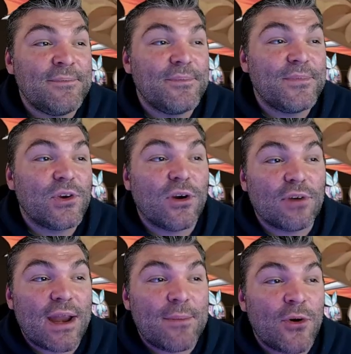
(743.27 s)
crit
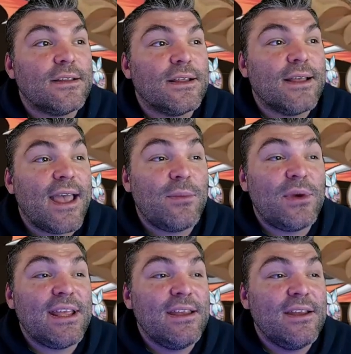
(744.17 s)
rate bonus,
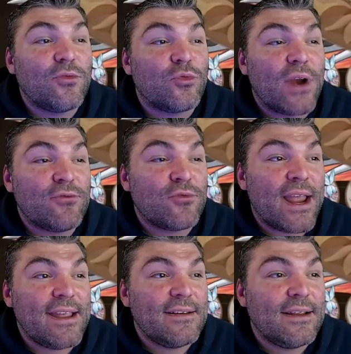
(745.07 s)
enmity,
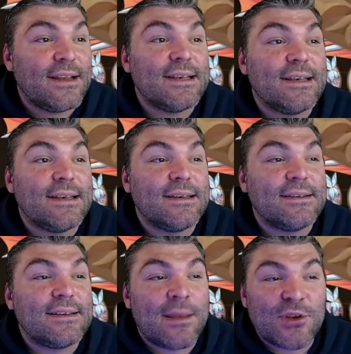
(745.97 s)
rate,
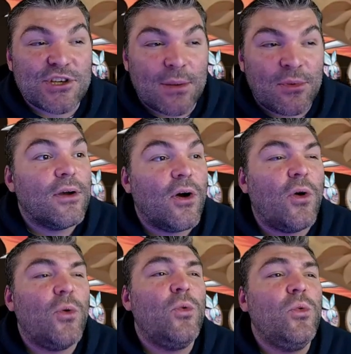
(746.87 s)
damage amplifier.
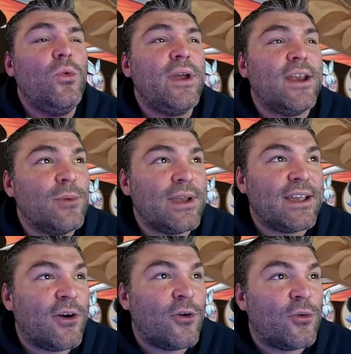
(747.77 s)
Oh, here we
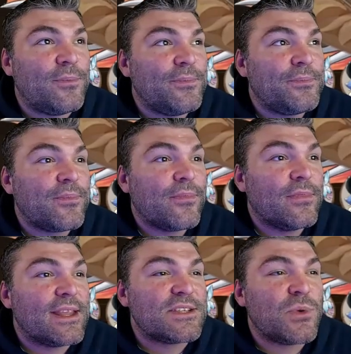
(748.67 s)
go.
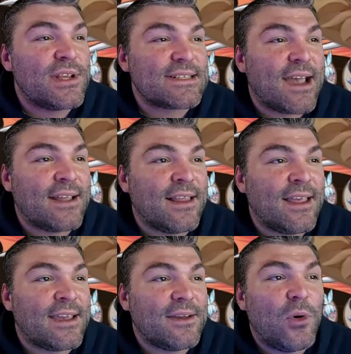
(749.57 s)
This one is
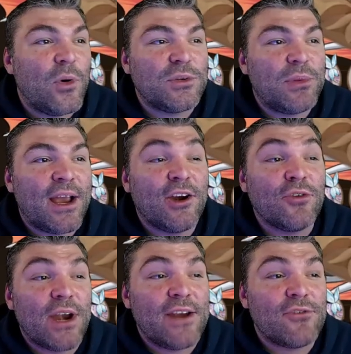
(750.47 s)
godlike. Multiplier,
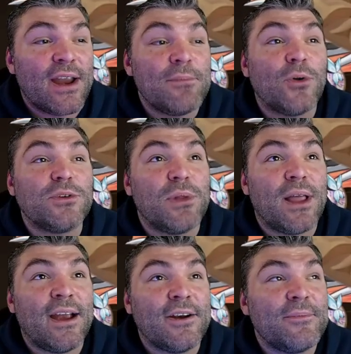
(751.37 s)
rate,
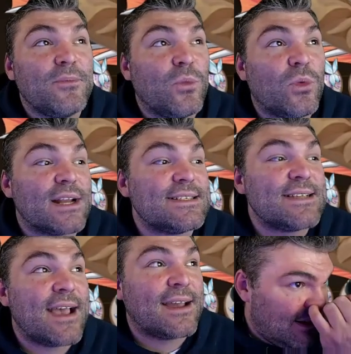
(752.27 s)
multiplier. We're going to
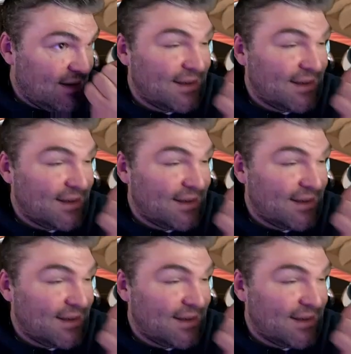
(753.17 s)
socket this one. Now,